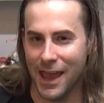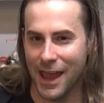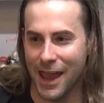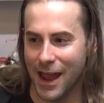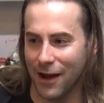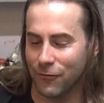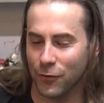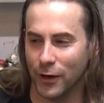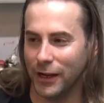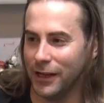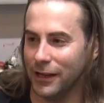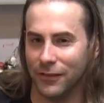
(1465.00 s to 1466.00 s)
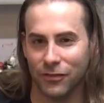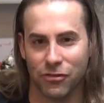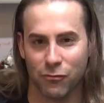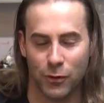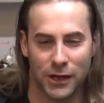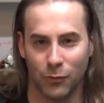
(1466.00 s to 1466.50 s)
every
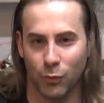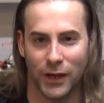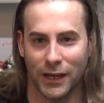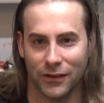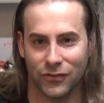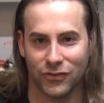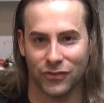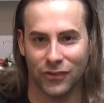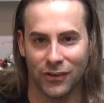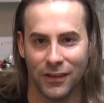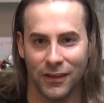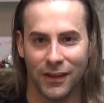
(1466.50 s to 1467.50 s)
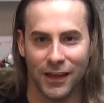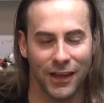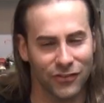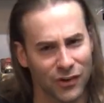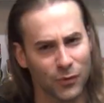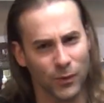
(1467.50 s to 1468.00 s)
3 weeks.
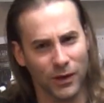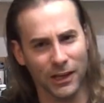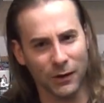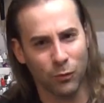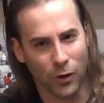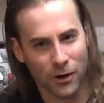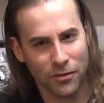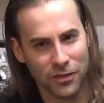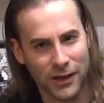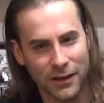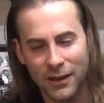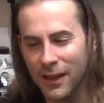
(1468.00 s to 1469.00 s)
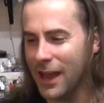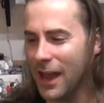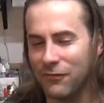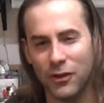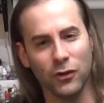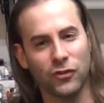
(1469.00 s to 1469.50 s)
Is it really worth it?
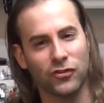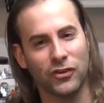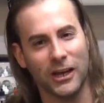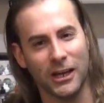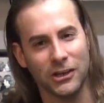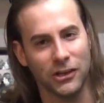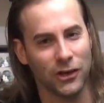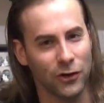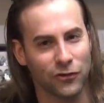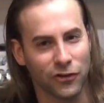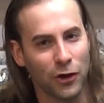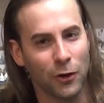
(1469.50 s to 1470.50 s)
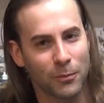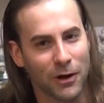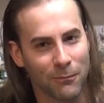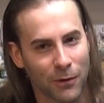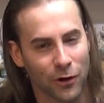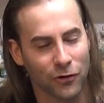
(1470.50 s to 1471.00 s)
Have you seen YouTube
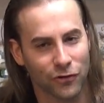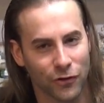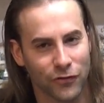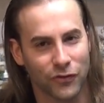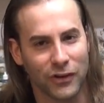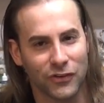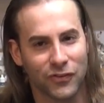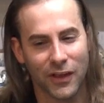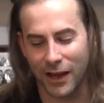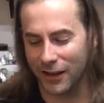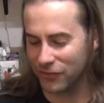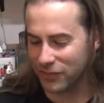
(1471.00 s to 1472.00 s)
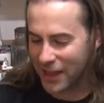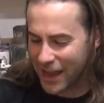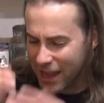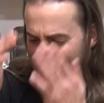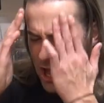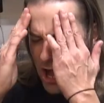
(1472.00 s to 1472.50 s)
commercials these days?
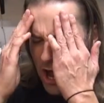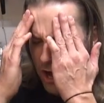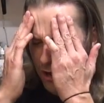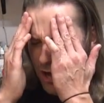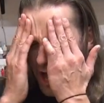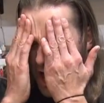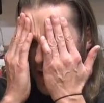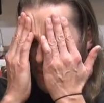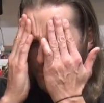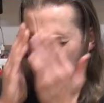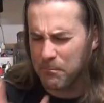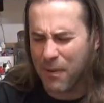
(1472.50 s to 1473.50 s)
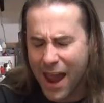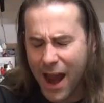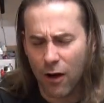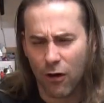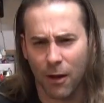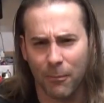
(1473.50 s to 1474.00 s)
They are
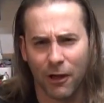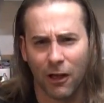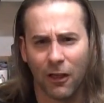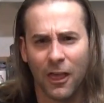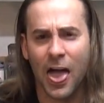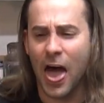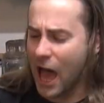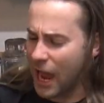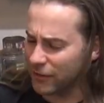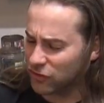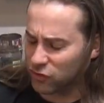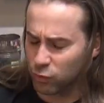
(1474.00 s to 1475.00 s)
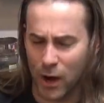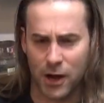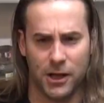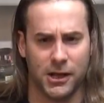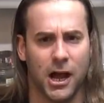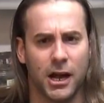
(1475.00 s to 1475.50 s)
unbearable. I swear
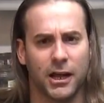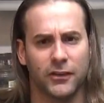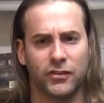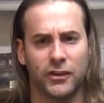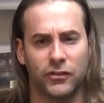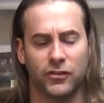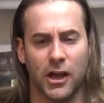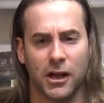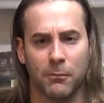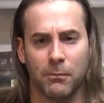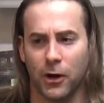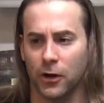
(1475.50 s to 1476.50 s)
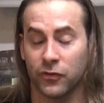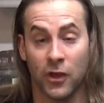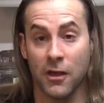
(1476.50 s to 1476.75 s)
to God, I see Zuckerberg's